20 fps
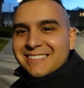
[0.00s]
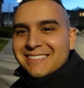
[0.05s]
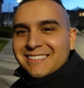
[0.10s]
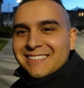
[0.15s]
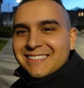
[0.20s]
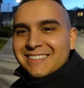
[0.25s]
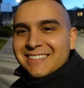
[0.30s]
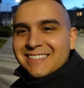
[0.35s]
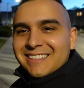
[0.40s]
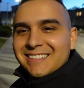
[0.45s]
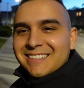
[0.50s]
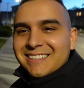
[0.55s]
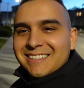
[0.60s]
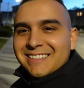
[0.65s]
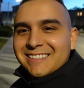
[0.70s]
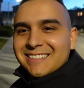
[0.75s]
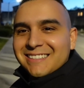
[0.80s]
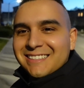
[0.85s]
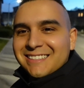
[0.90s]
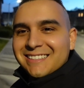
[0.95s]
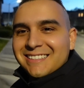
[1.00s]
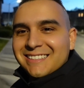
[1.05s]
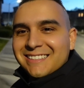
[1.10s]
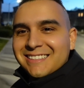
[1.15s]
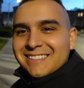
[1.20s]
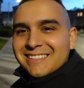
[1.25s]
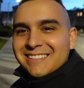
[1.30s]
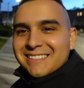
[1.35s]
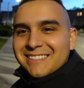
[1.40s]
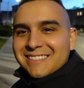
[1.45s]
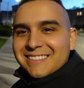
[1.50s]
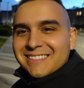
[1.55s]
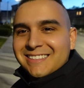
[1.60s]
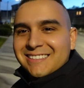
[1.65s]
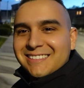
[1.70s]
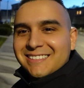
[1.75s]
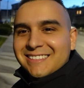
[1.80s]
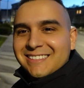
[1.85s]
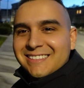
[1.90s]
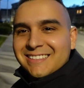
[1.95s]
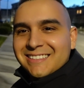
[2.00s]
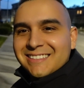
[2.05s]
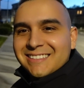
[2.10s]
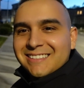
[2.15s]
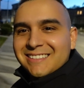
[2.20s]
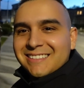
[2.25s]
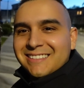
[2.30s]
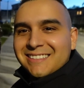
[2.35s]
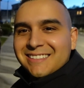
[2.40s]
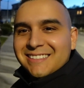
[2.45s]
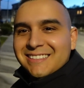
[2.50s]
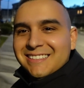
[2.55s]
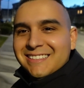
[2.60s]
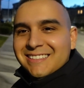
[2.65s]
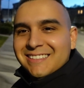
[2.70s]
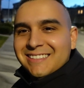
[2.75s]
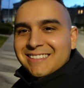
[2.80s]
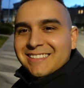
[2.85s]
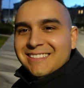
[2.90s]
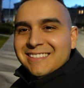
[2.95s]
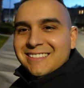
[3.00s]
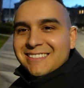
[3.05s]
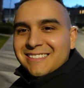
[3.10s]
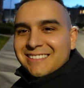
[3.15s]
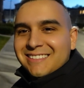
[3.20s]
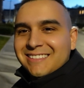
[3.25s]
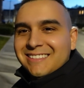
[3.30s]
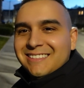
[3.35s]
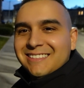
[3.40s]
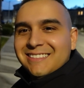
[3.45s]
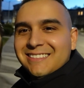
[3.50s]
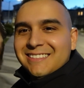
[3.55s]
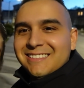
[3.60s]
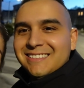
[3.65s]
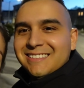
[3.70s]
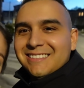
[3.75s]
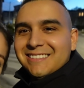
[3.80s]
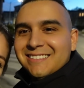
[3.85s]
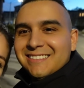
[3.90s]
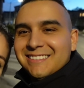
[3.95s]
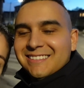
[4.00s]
No words are spoken by the person on screen.